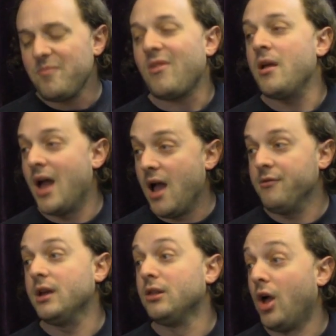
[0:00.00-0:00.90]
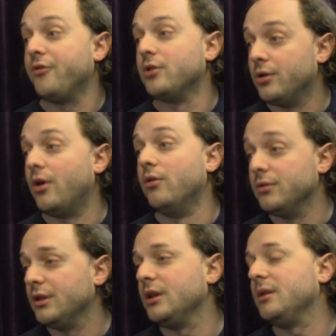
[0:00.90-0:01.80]
having a lawful good
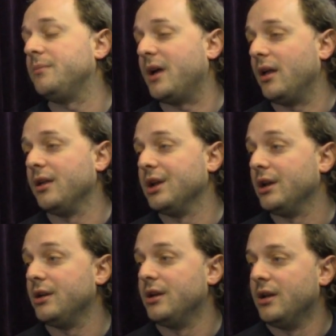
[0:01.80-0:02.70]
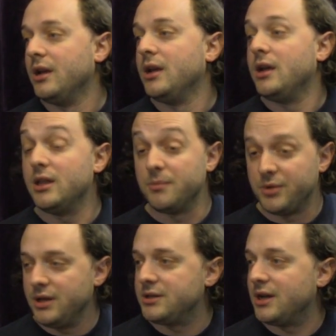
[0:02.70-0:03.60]
only Paladin in the
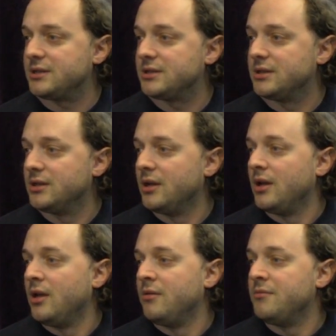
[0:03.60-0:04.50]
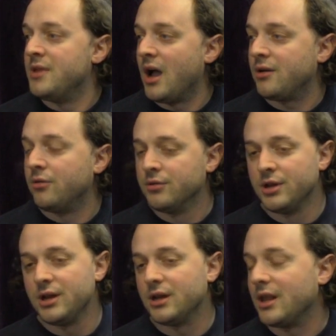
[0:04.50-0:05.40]
playtest not
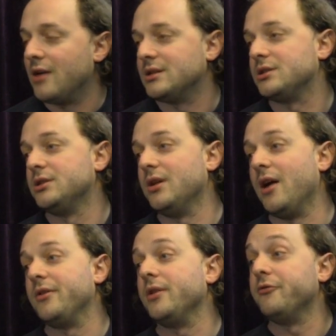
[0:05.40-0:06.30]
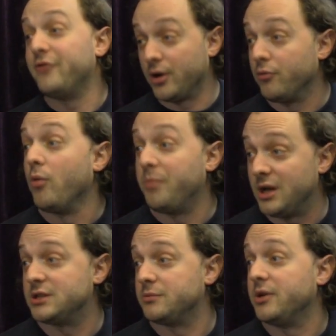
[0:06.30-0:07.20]
only allows us to have a very
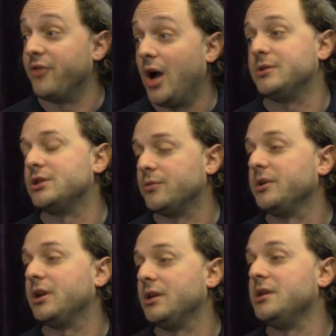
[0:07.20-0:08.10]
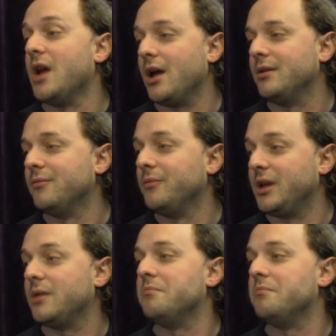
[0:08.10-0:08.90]
robust suite of options, so we can not we can